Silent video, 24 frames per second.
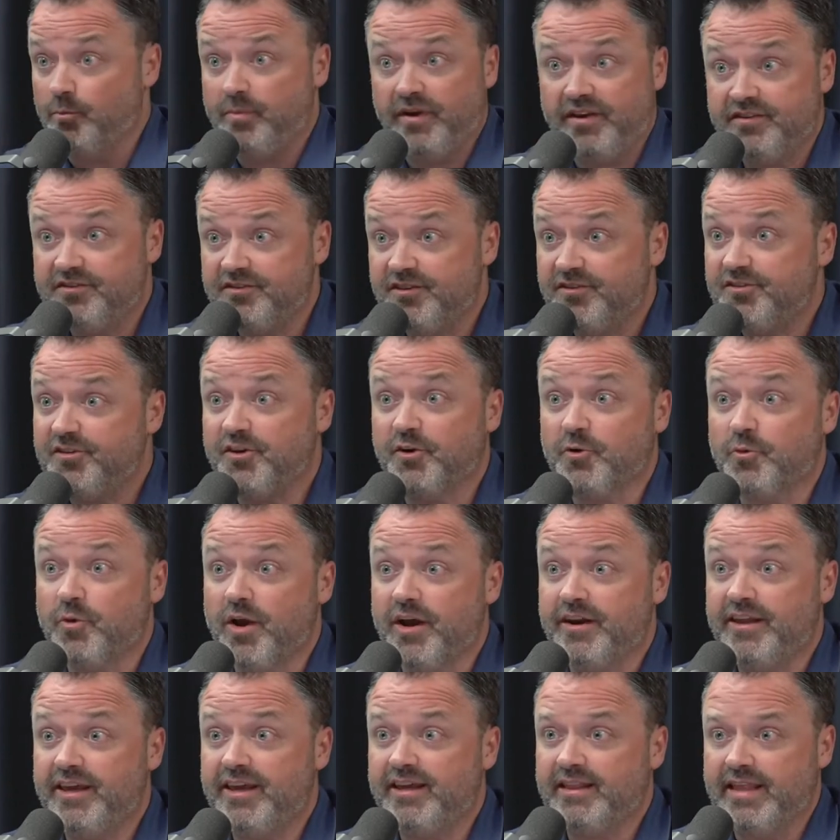business you're
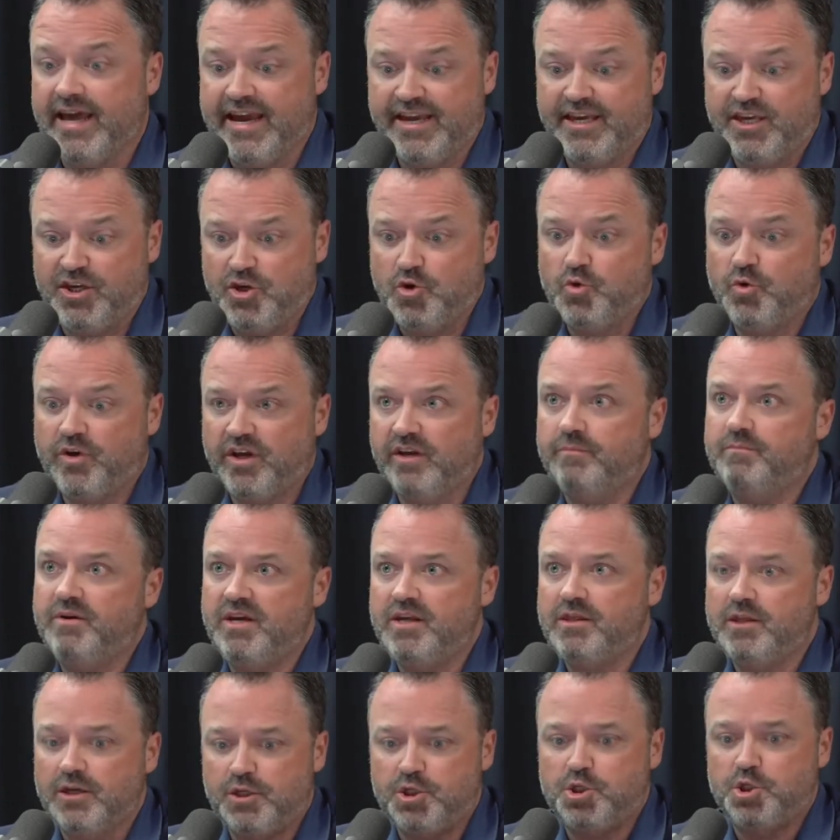running. Like you can
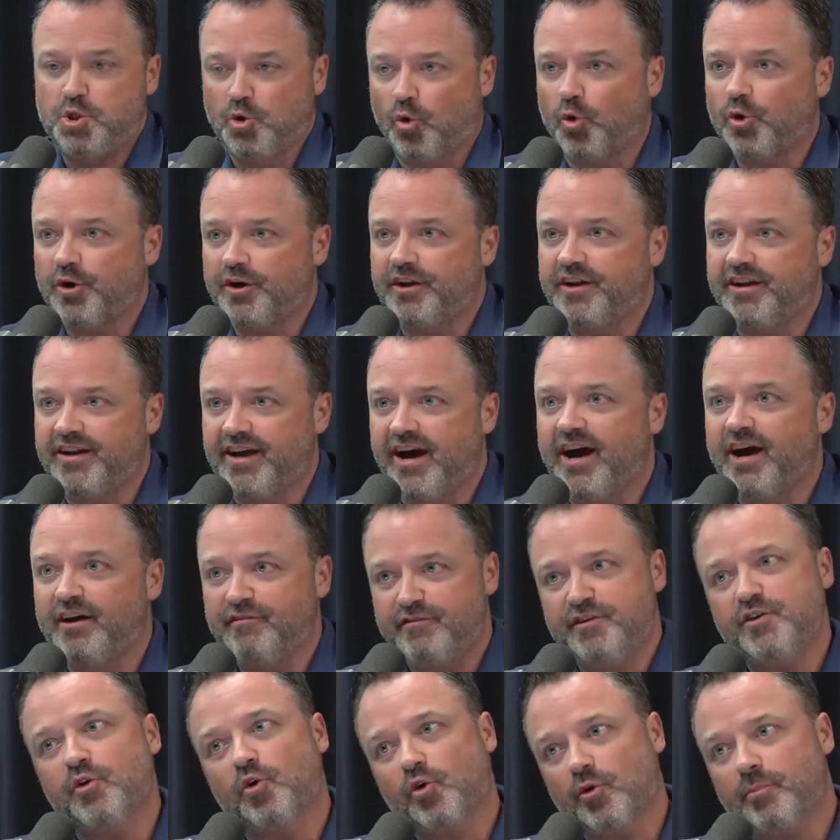be the Jordan
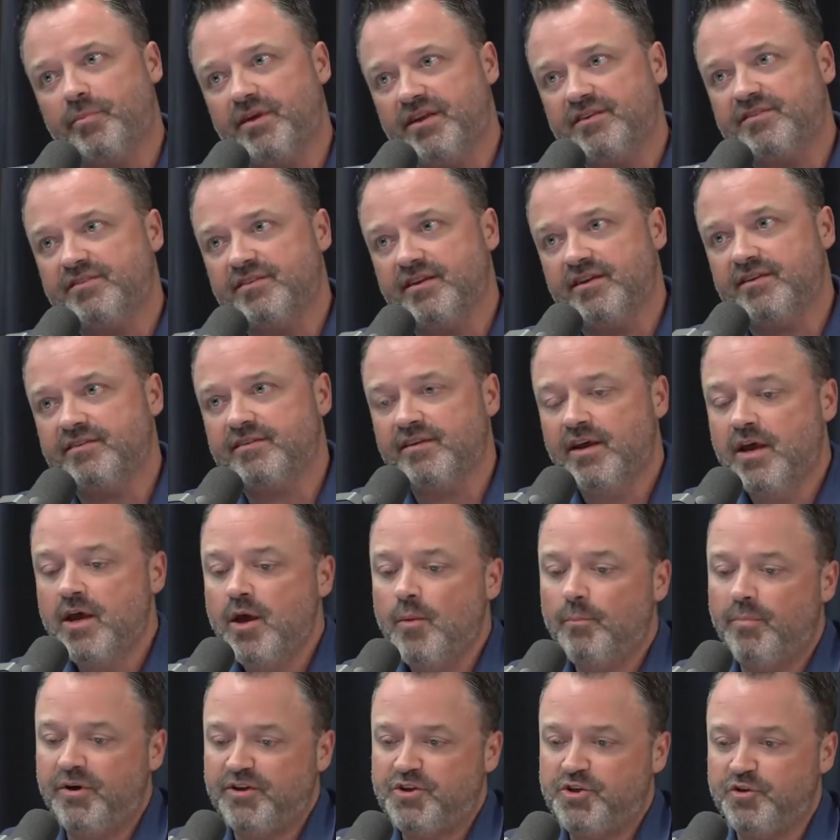of your business,
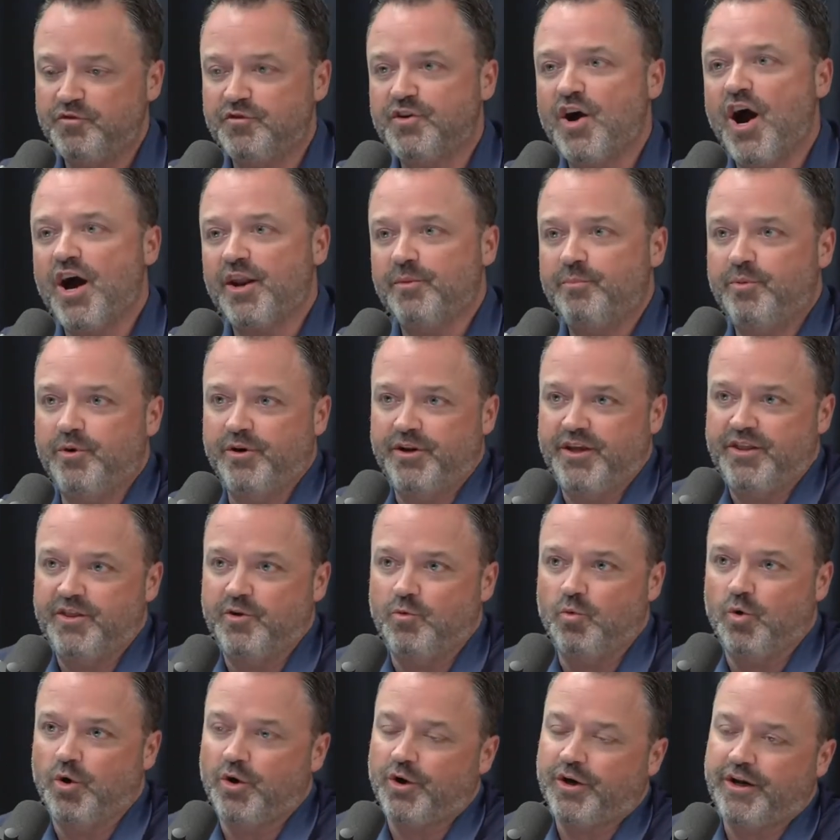but you've got to put in
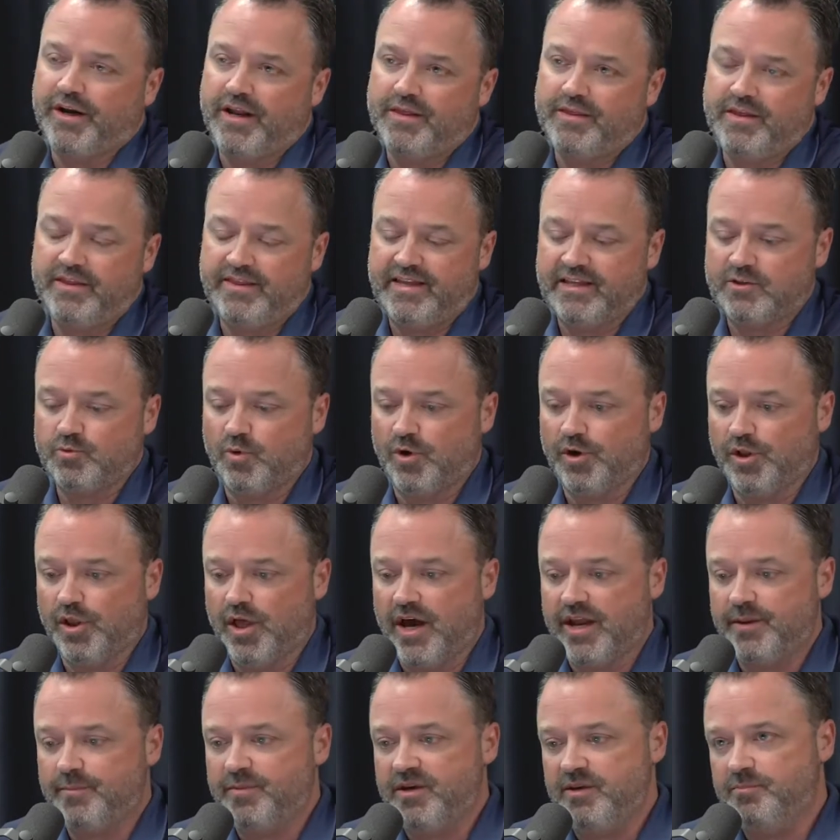the work. And I think that's where a
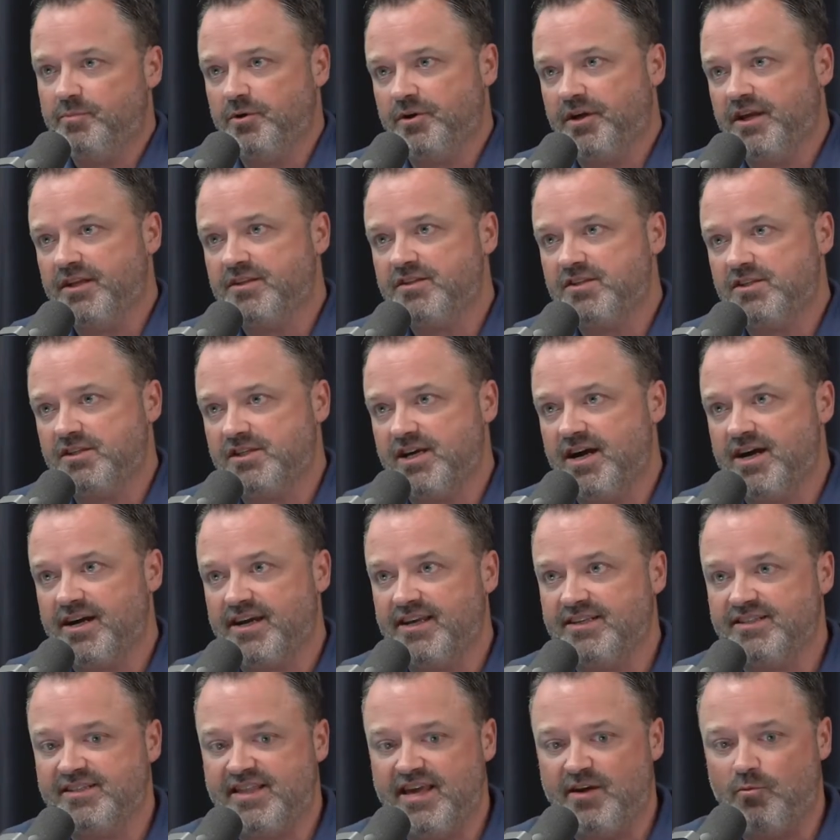lot of people get
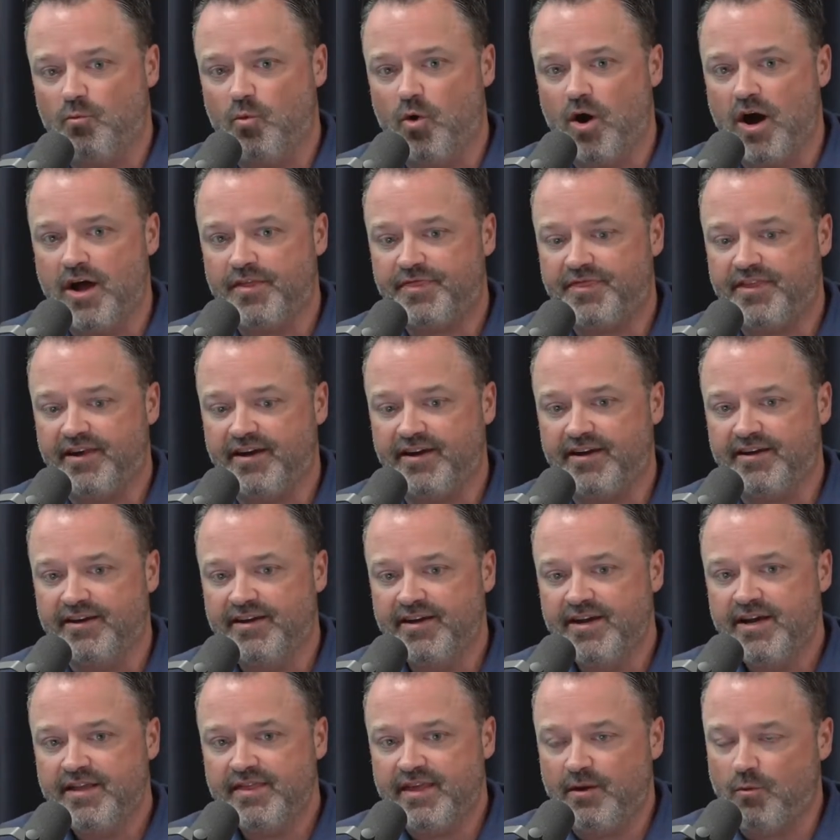stuck is they want the
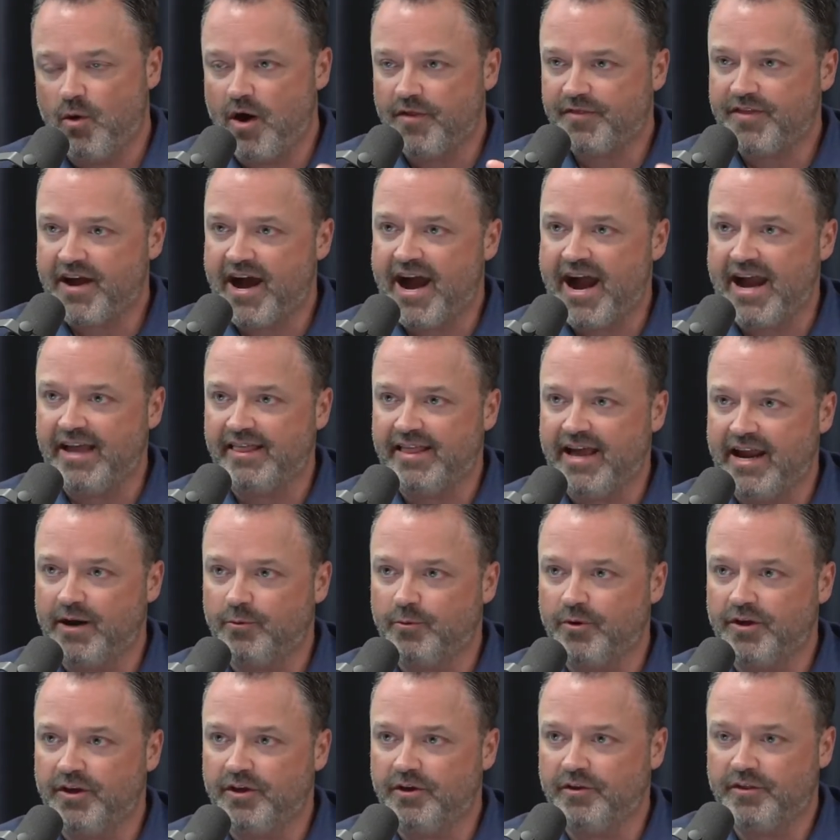they want the highlight
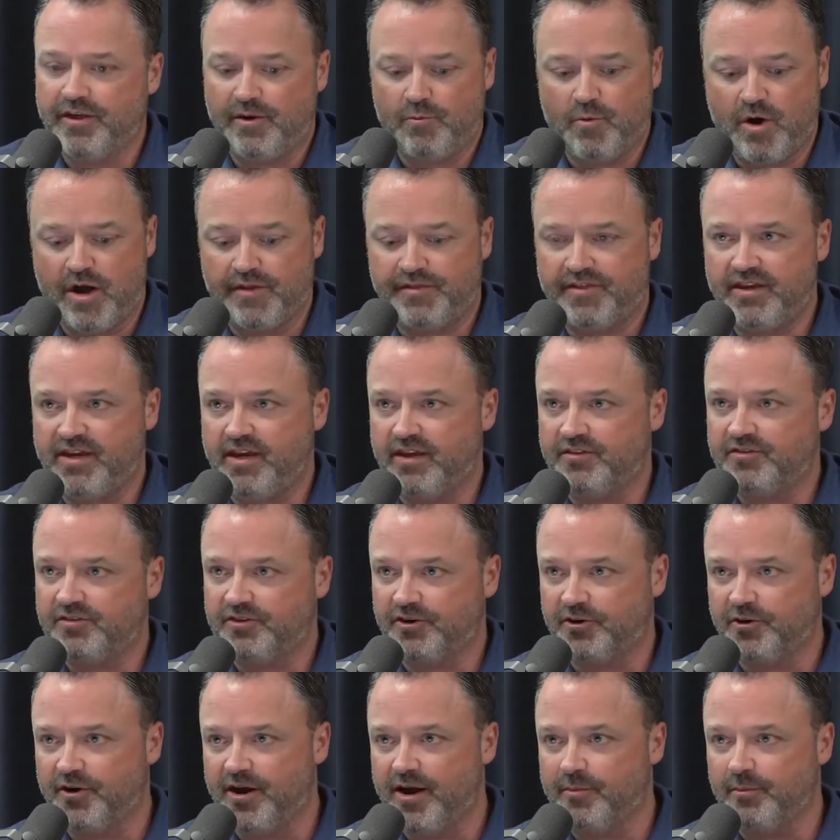reel, they want the
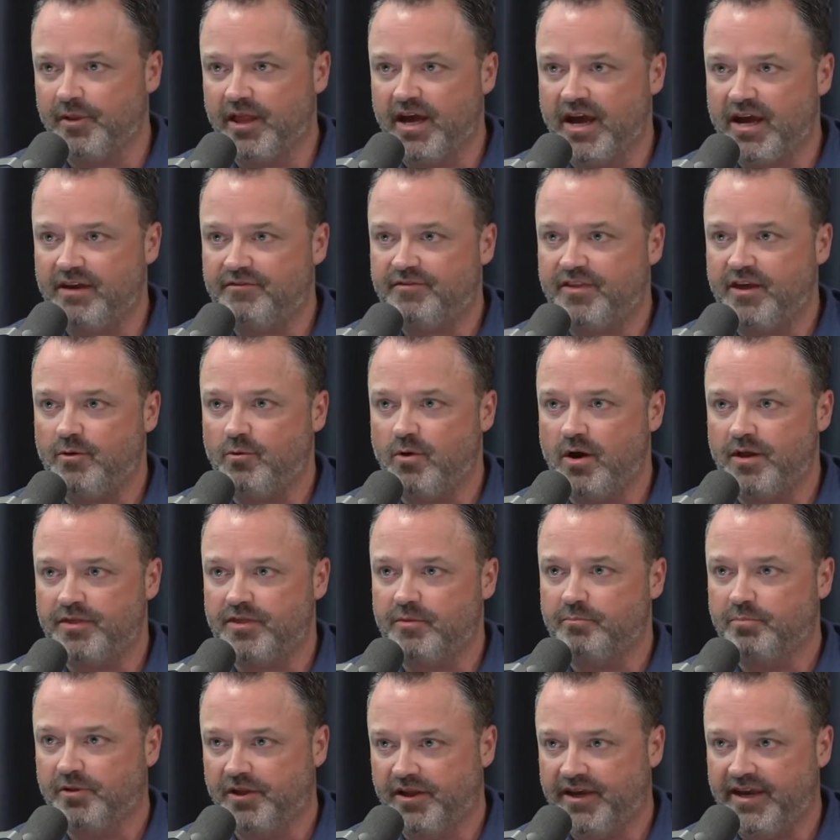Instagram life, they want
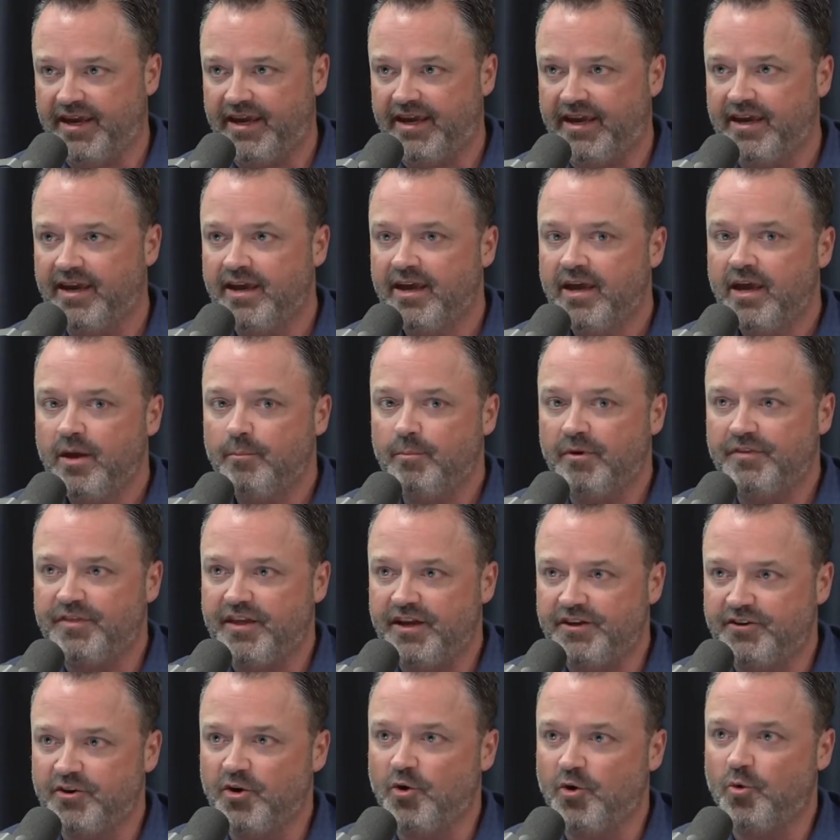the bling, but
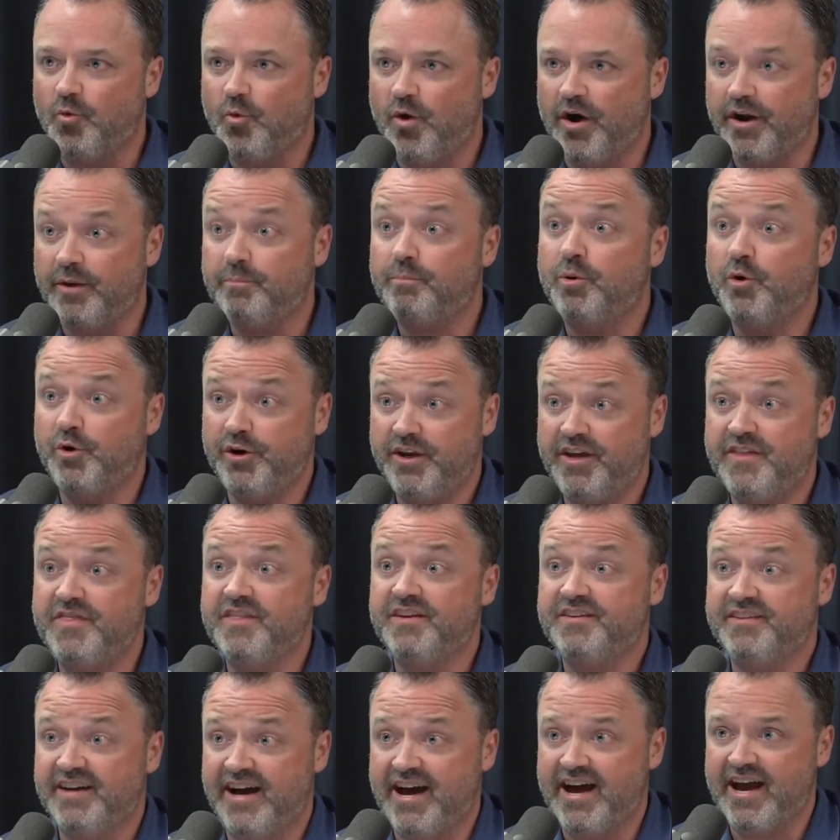they don't want to put in the
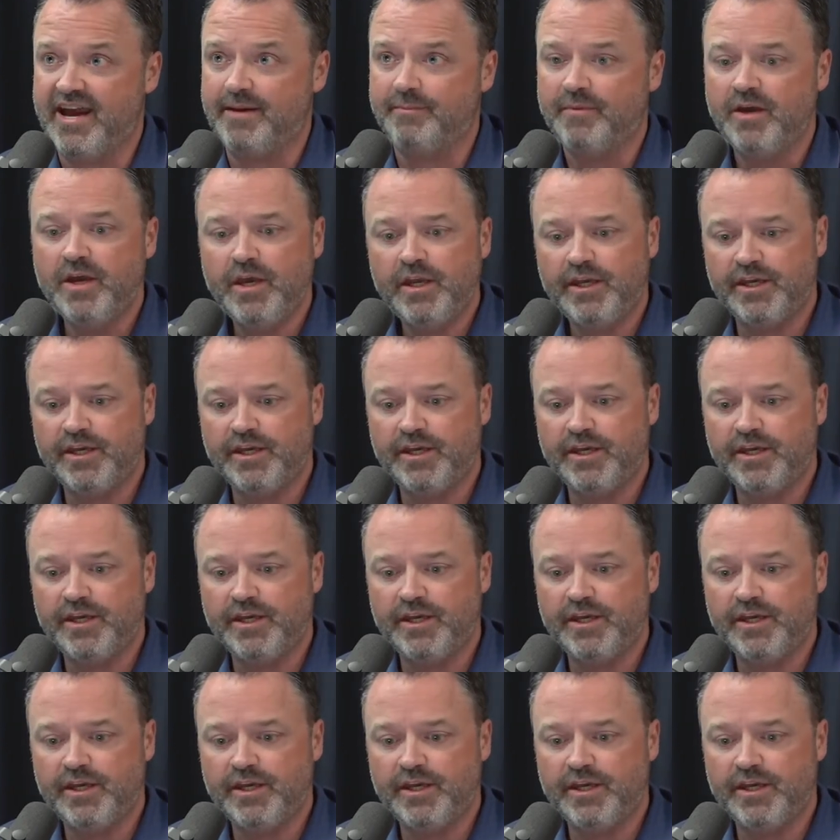time.